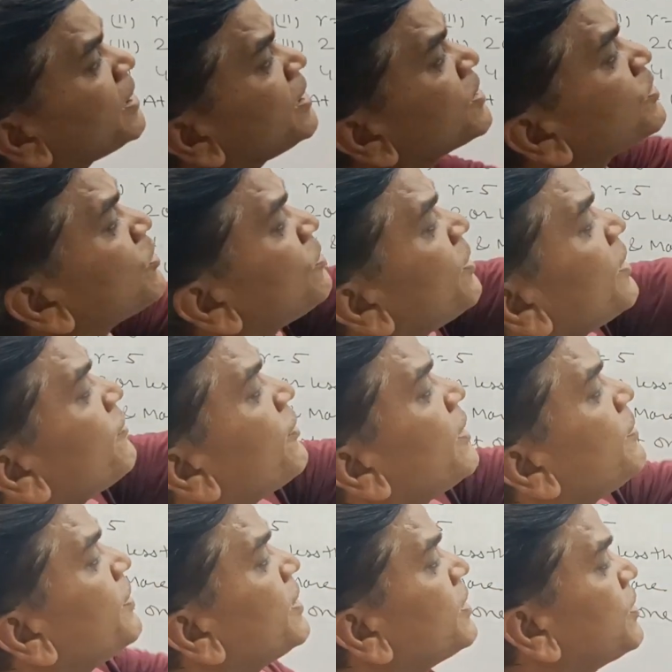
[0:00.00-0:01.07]
is 2 by
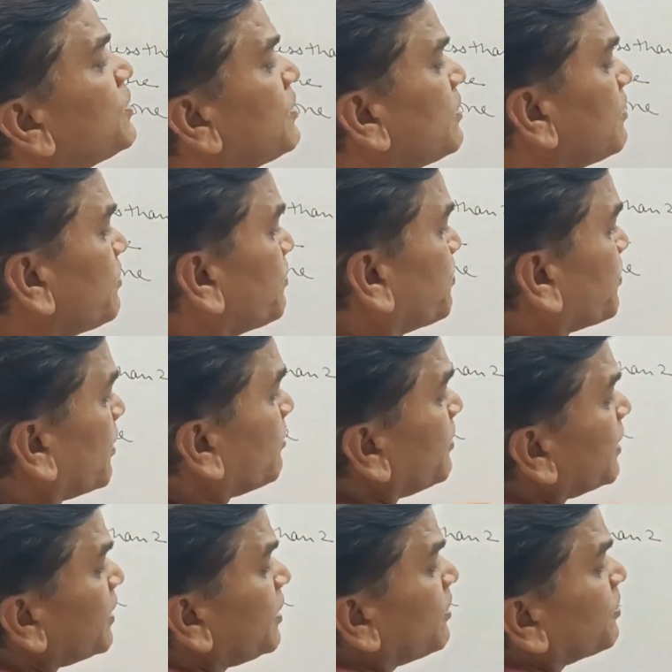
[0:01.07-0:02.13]
5 and
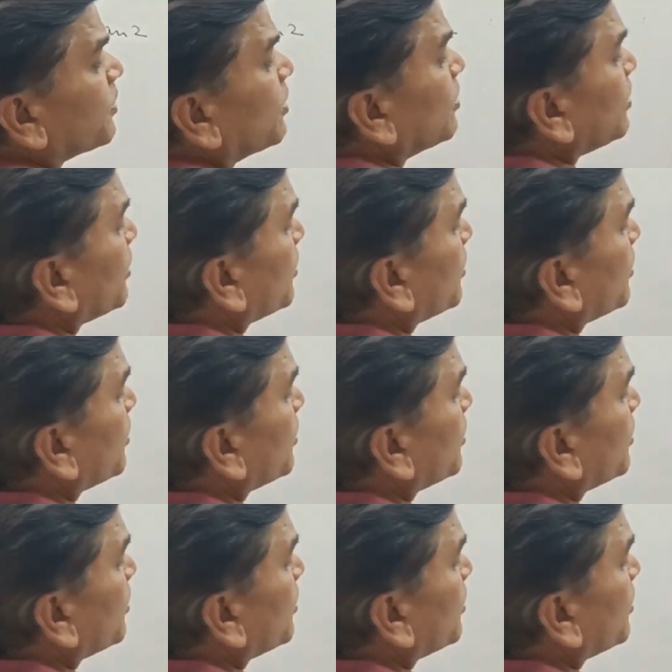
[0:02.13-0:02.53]
probability of not